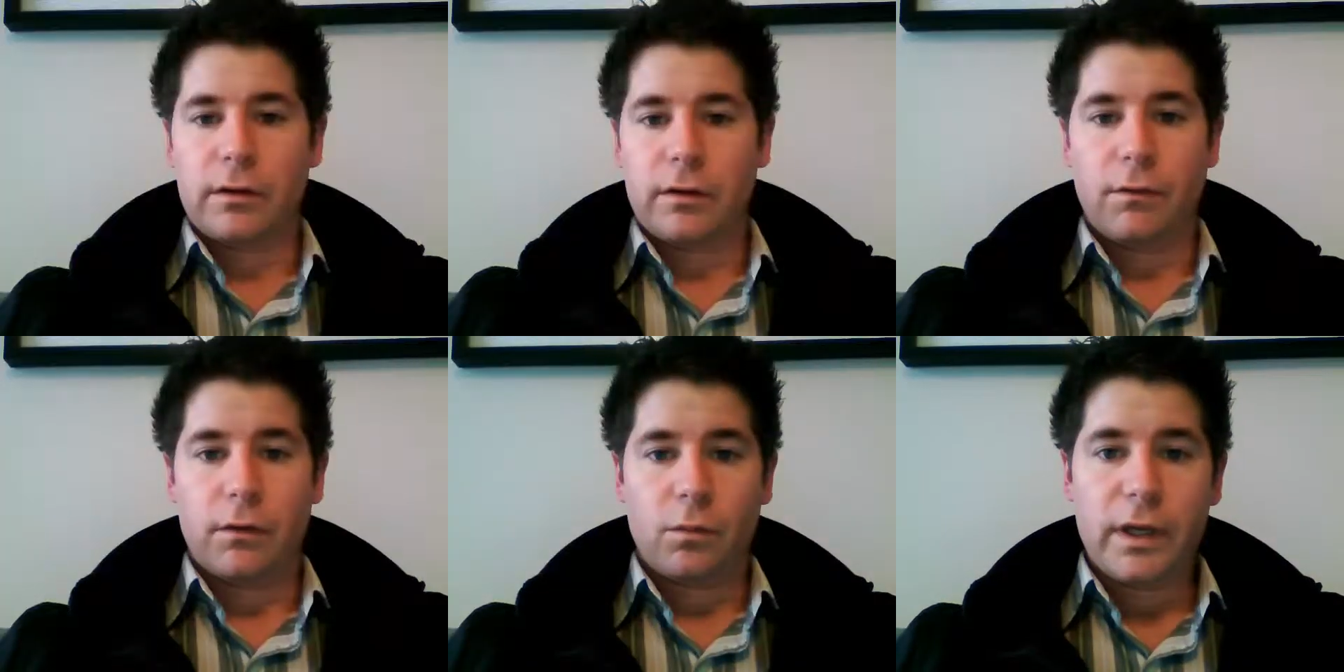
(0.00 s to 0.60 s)
it in the
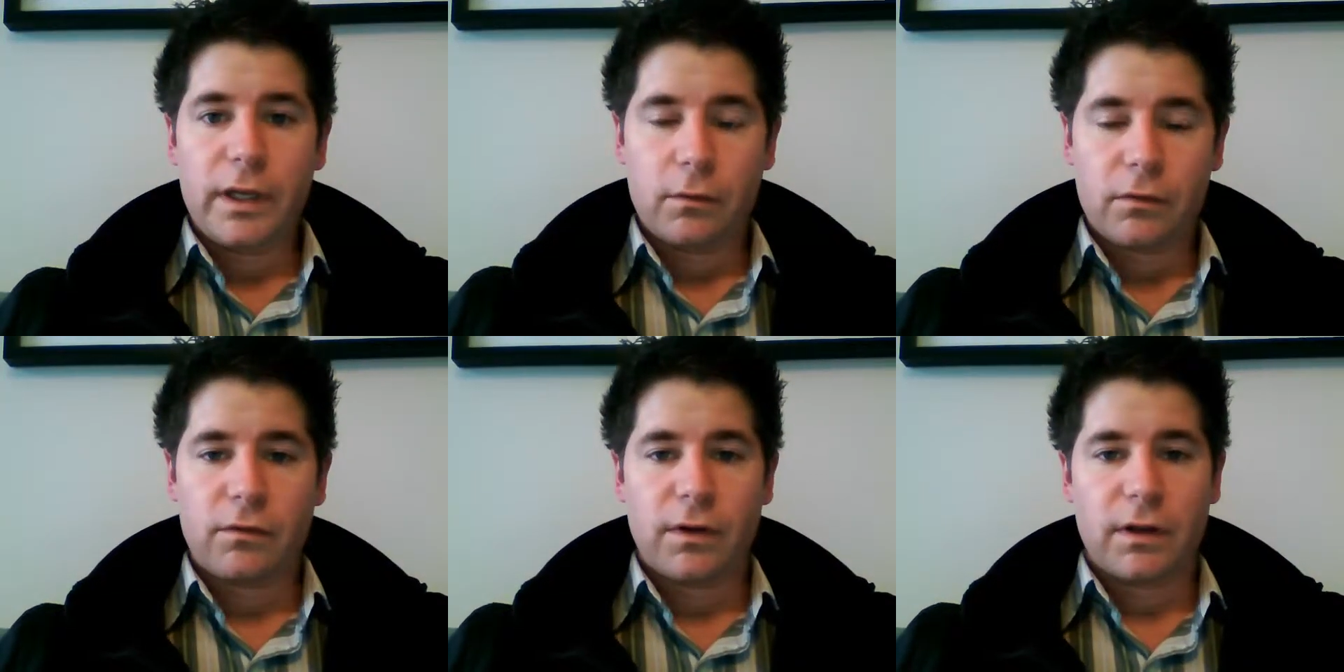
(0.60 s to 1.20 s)
first week,
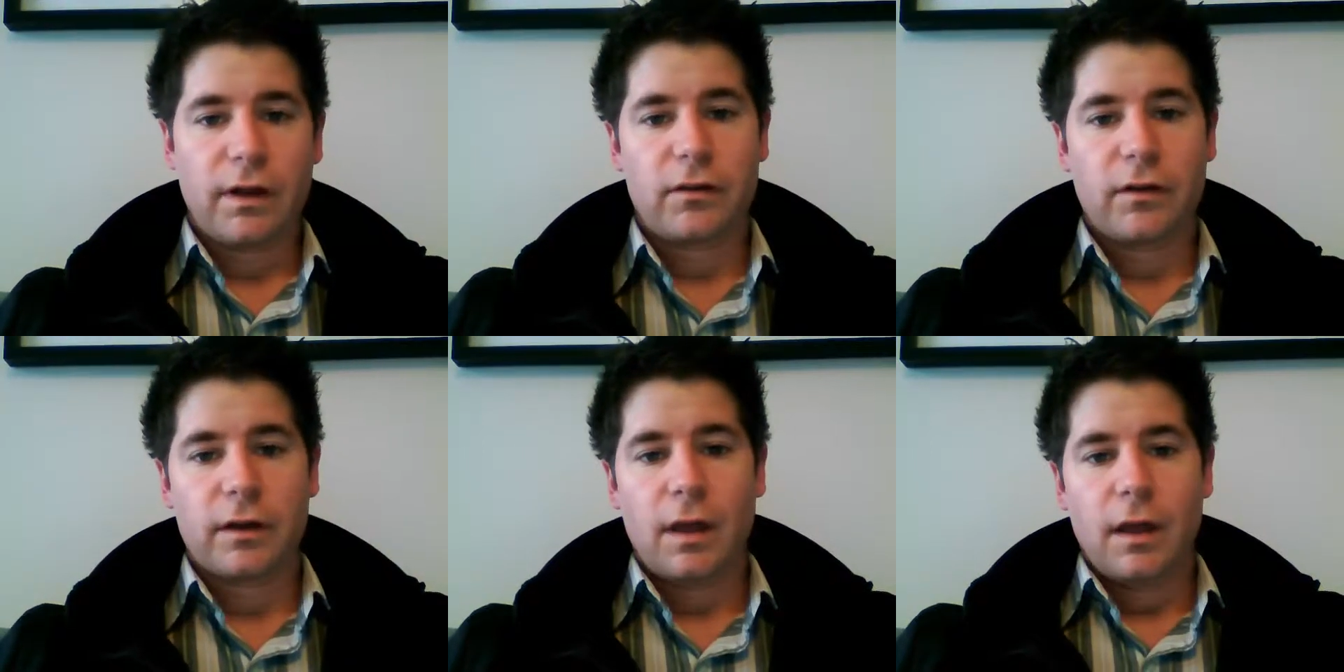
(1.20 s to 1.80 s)
which is
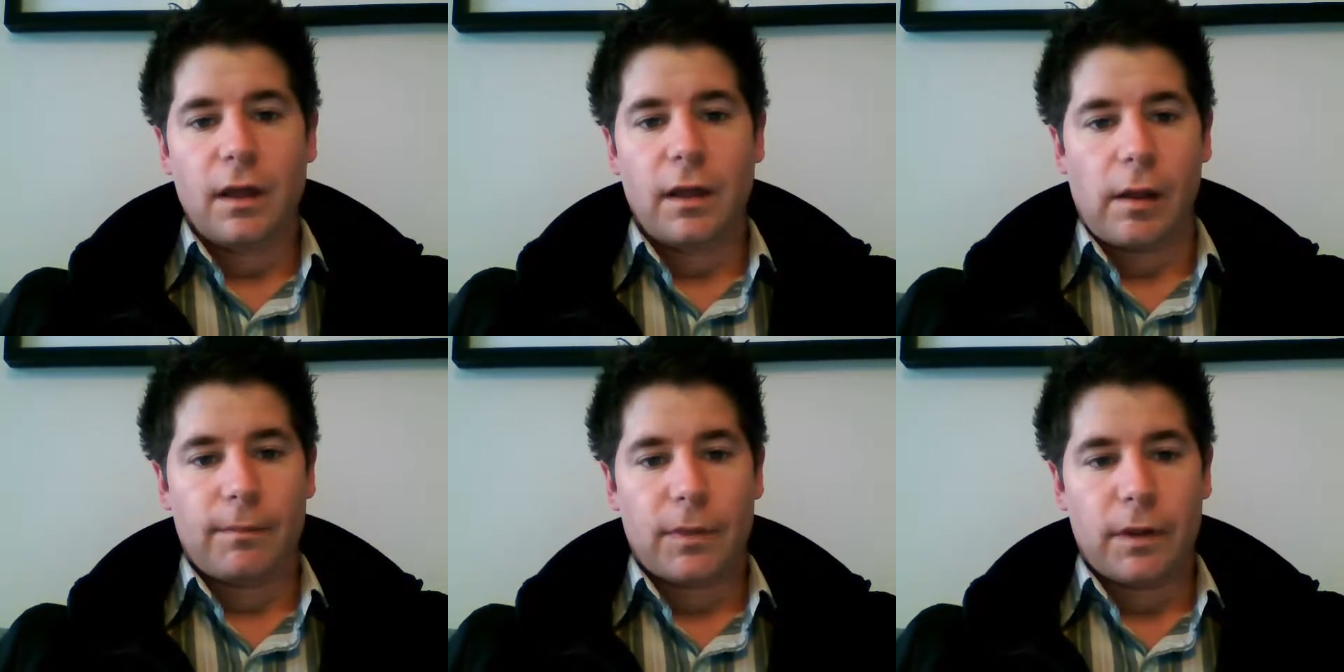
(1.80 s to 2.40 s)
fantastic.
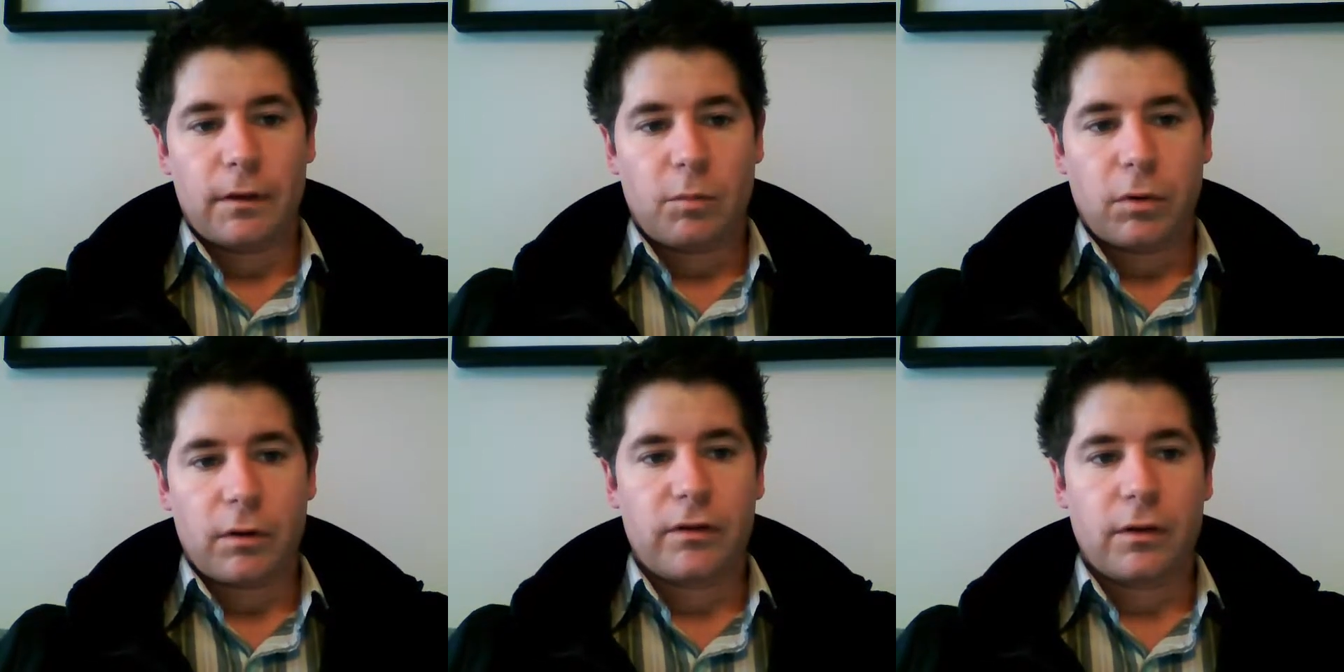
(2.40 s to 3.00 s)
It's
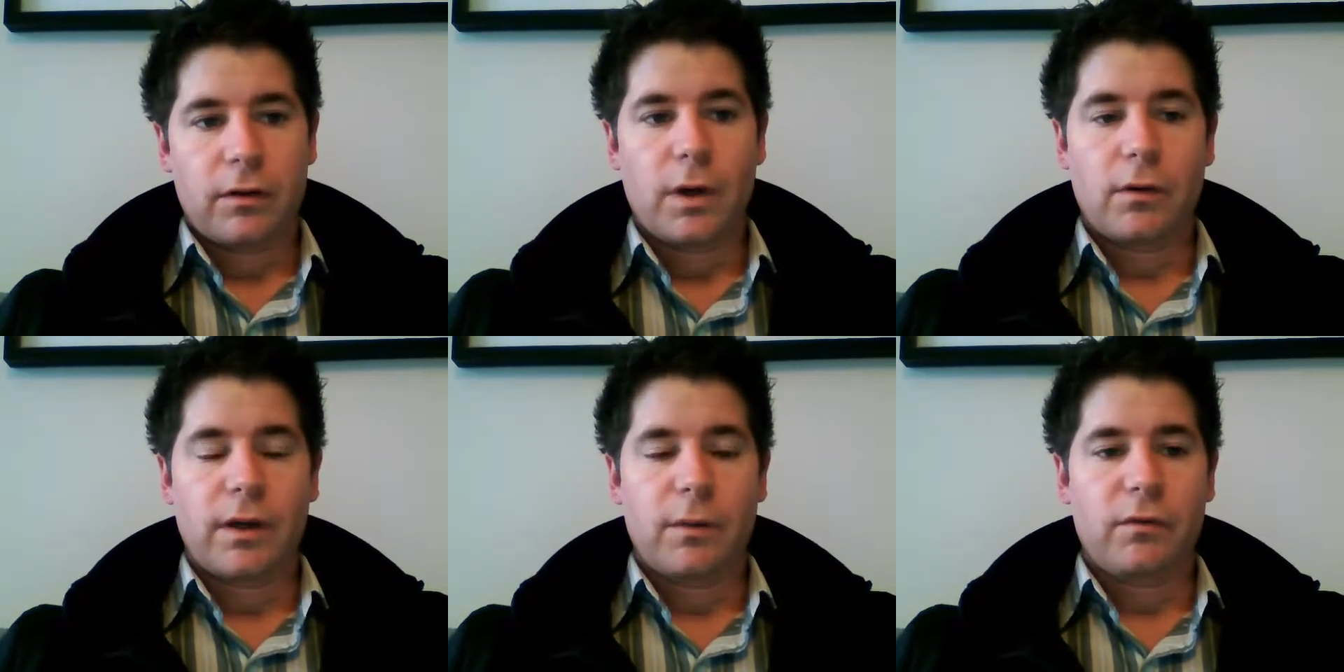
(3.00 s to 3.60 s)
progressing
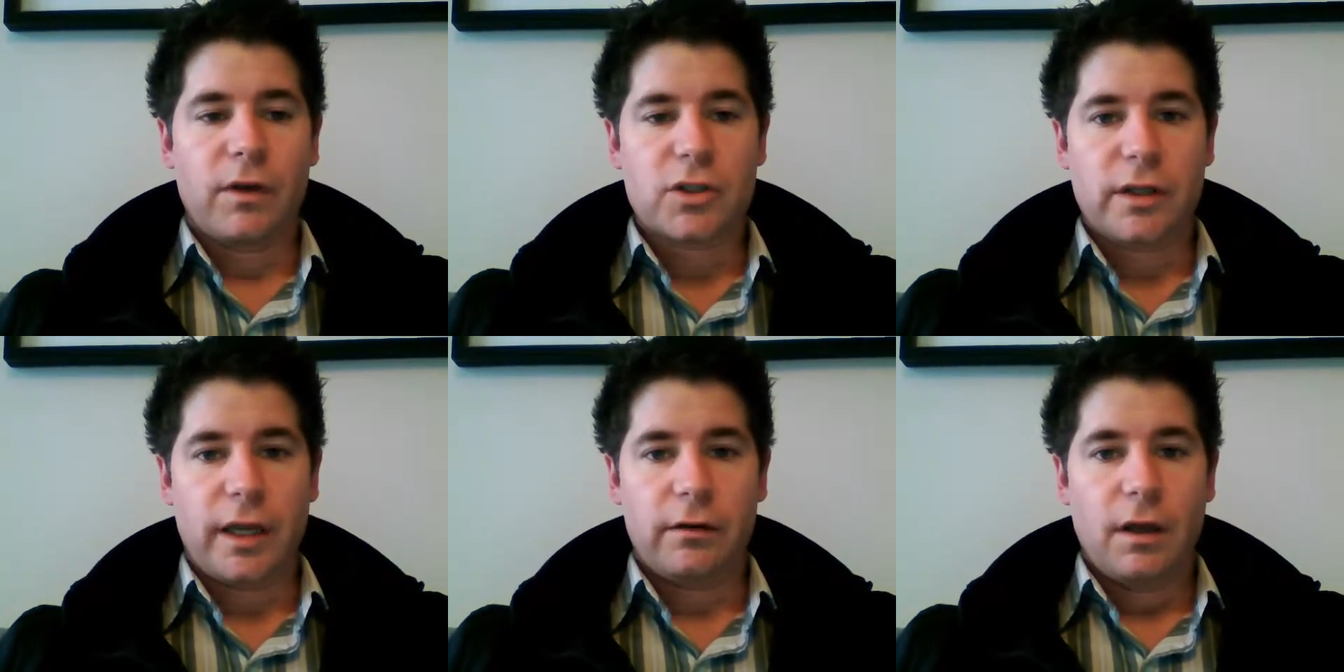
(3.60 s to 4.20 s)
well, and we've actually
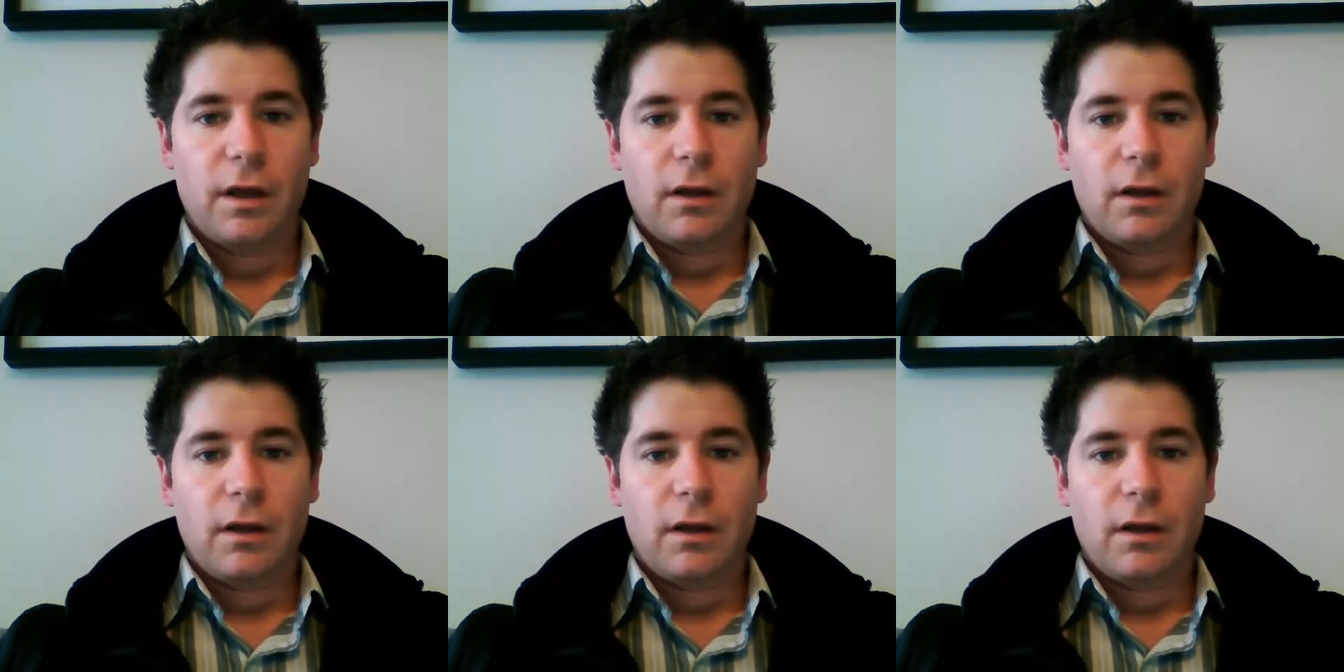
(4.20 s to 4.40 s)
had